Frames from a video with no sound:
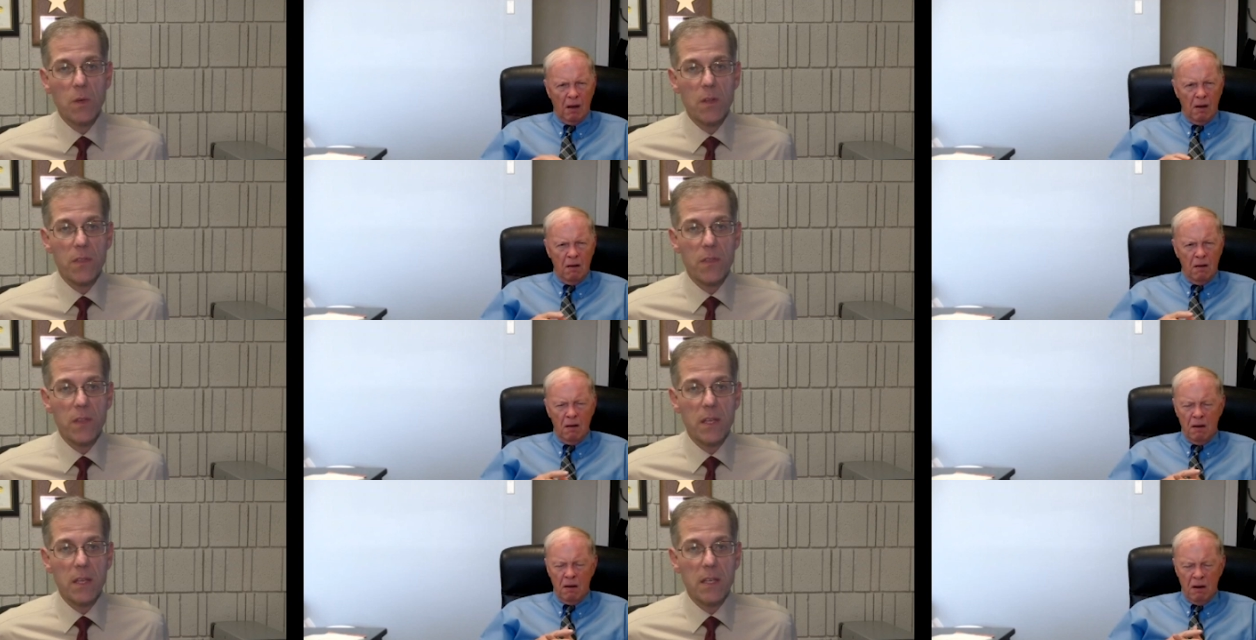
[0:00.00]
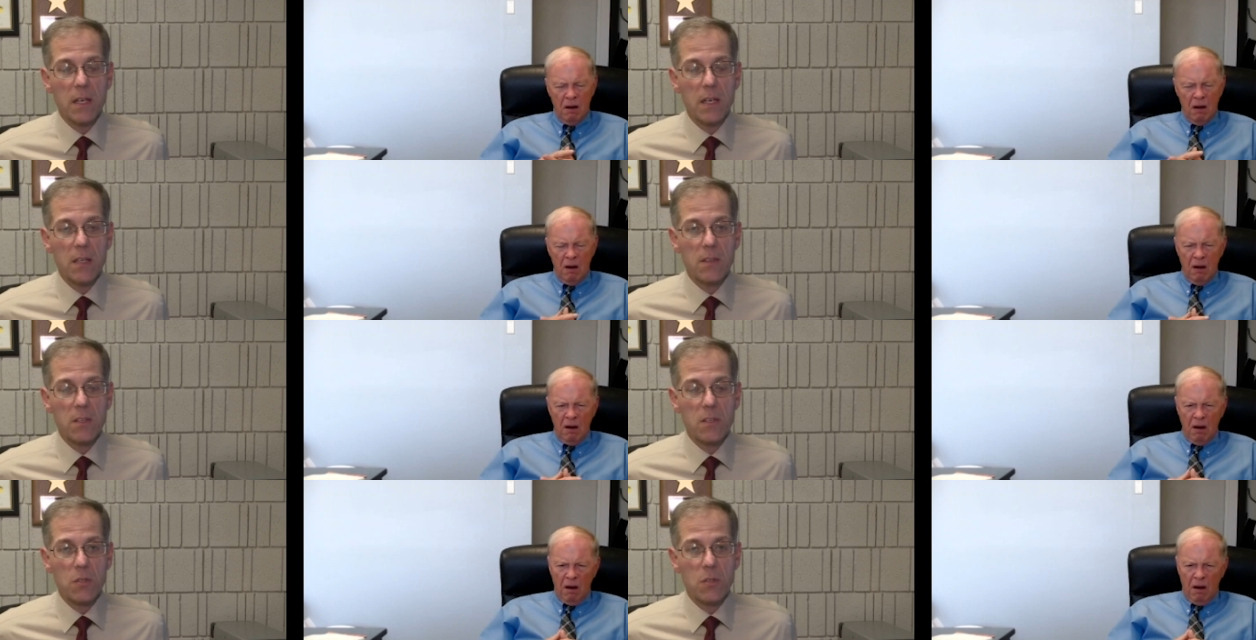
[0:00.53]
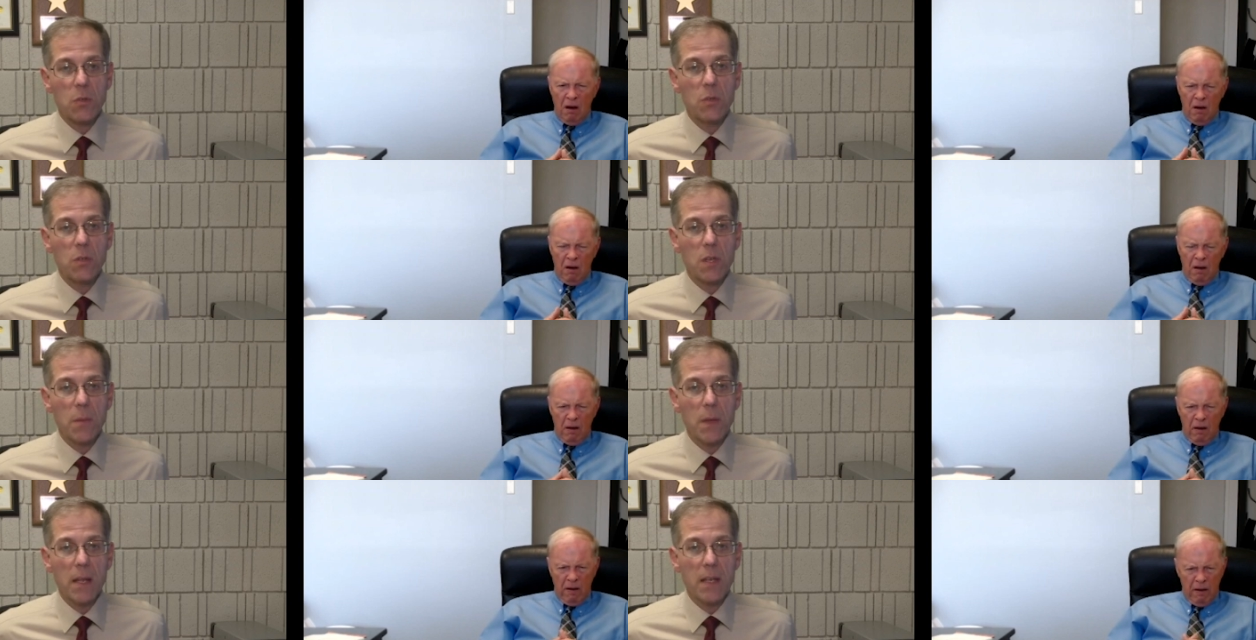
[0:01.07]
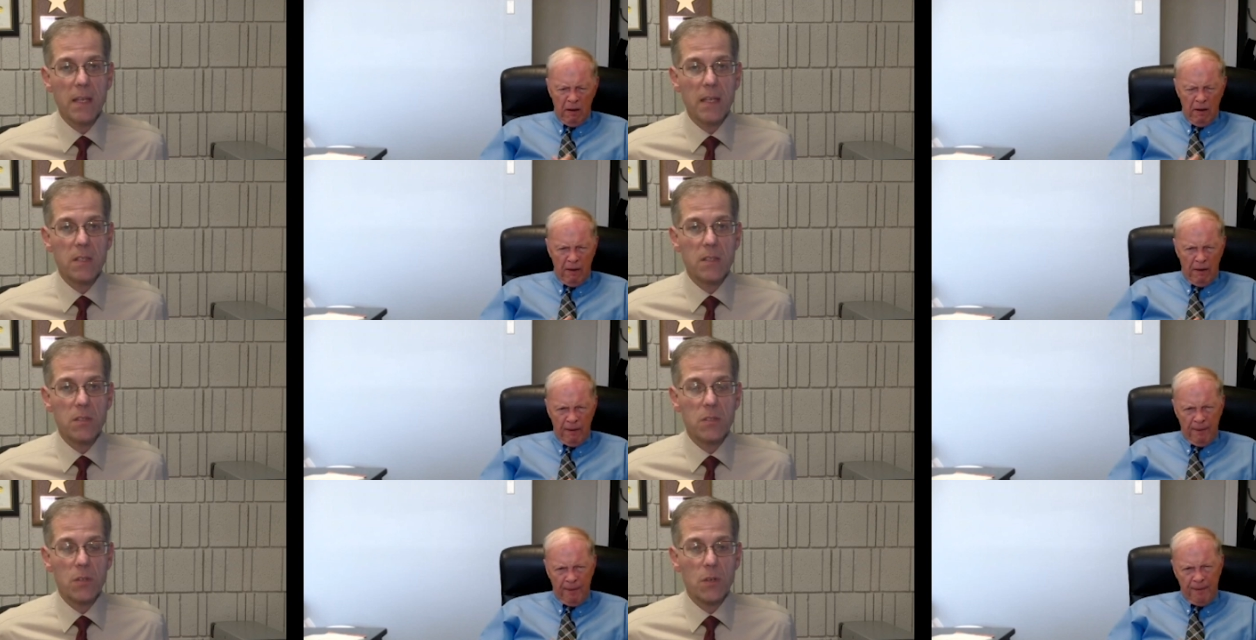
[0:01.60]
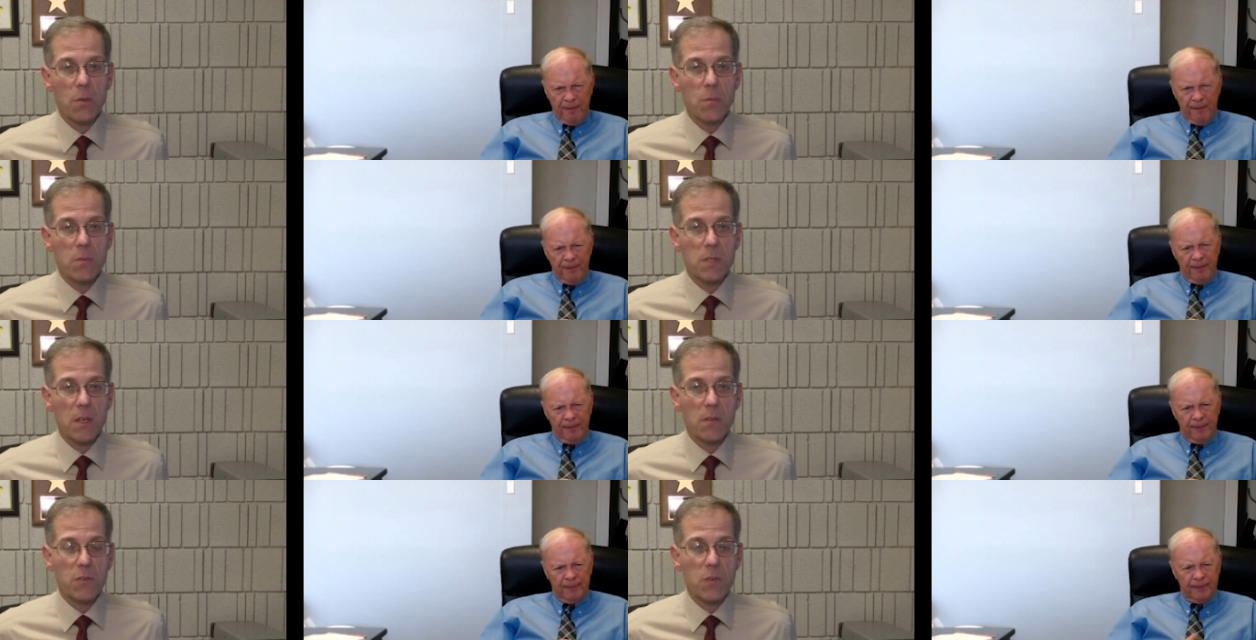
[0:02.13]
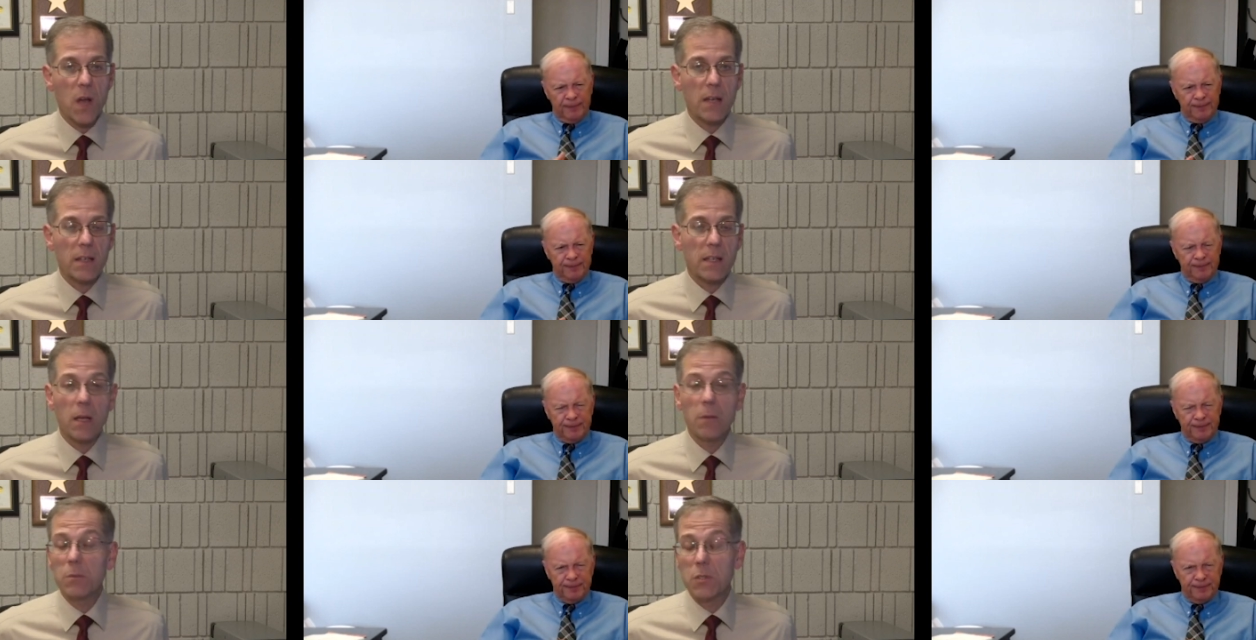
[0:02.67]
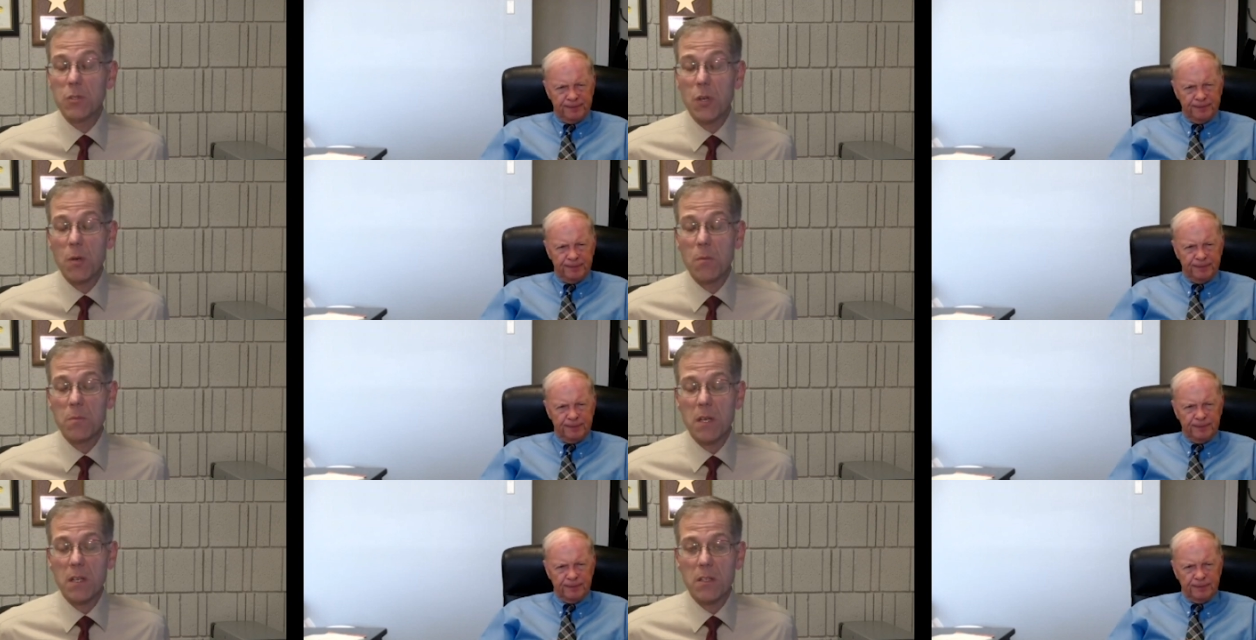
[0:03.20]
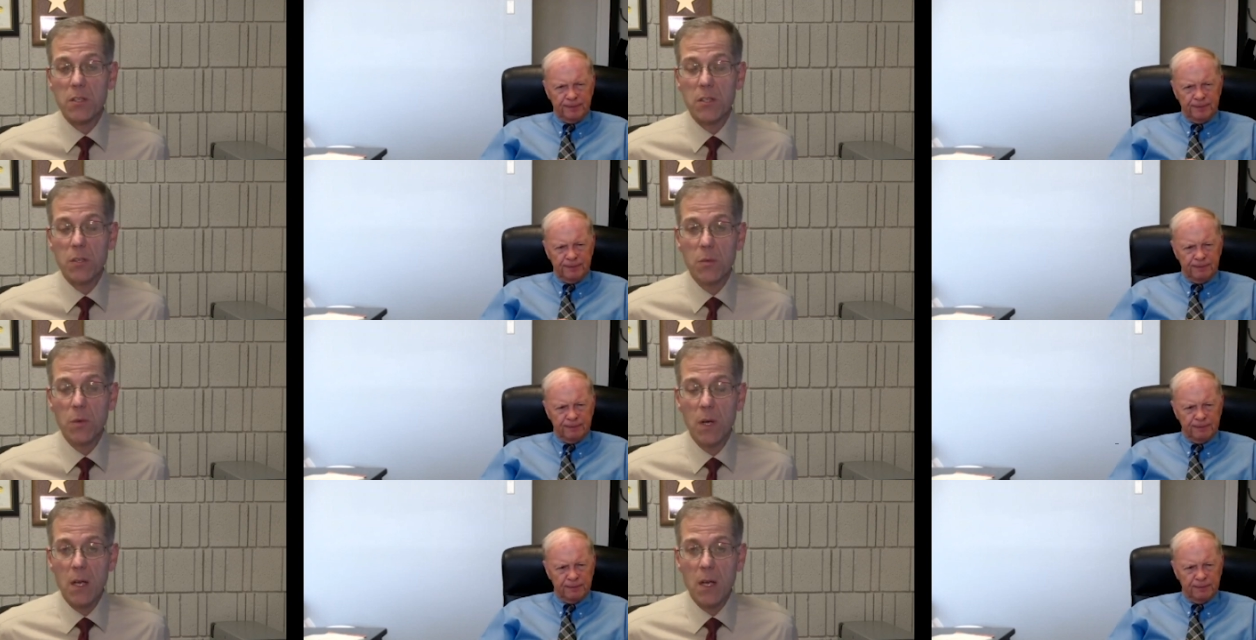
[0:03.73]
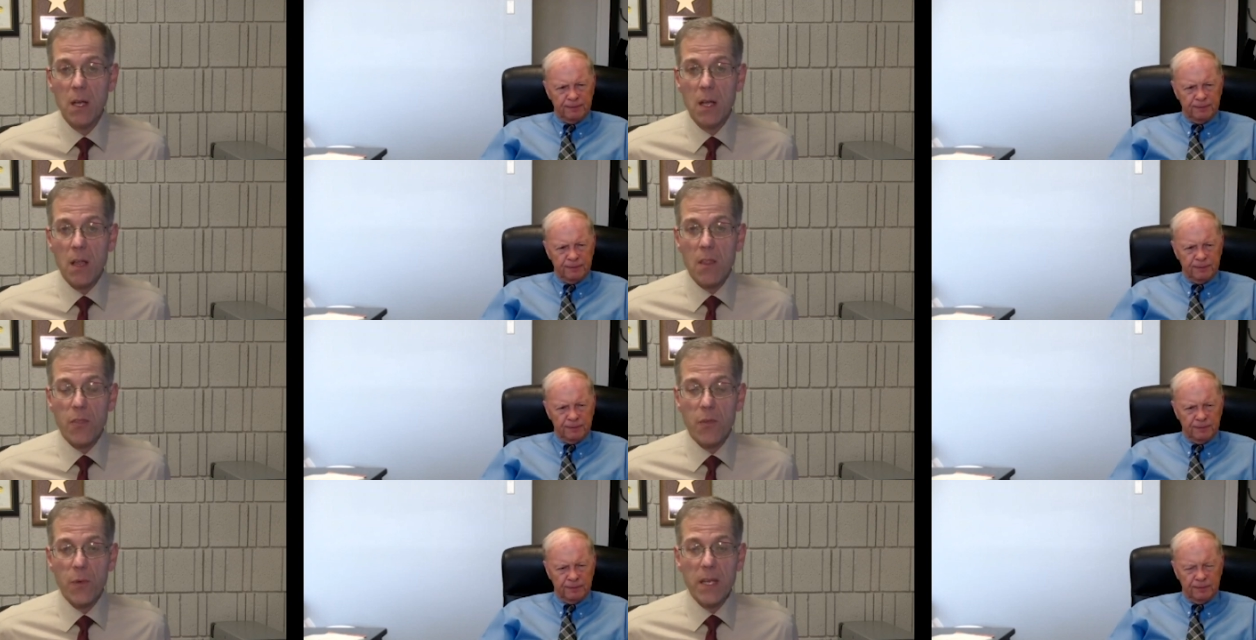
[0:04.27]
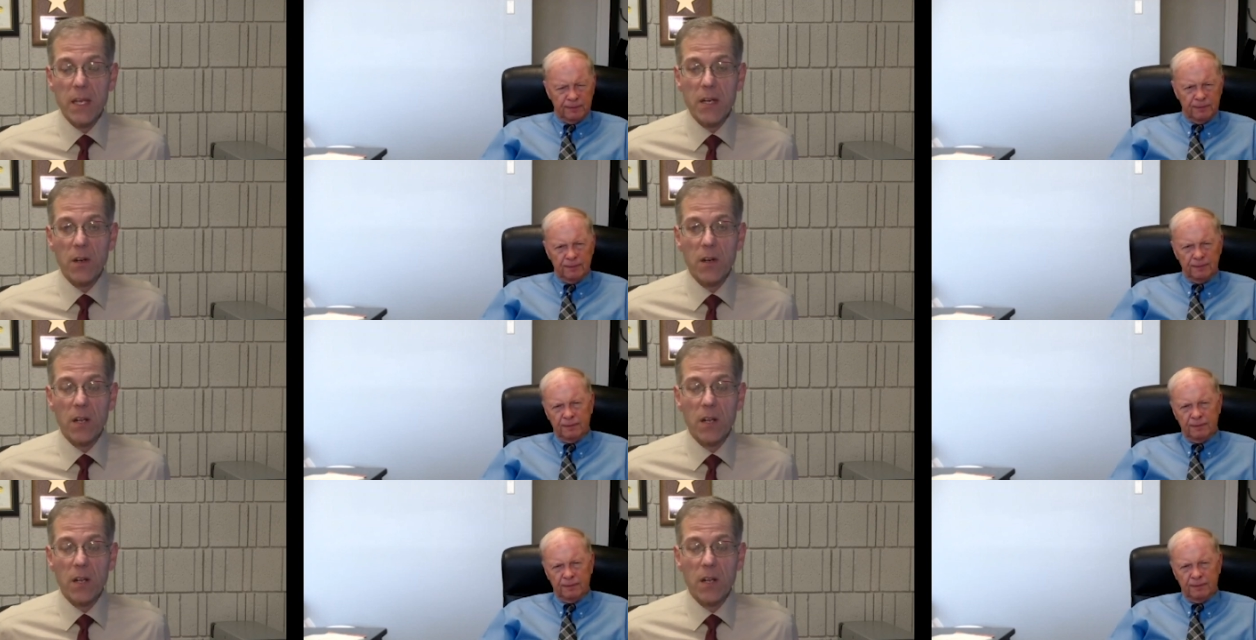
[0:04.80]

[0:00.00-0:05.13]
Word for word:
Speaker 1: with the uh, the school committee in terms of trying to come to terms on a new three year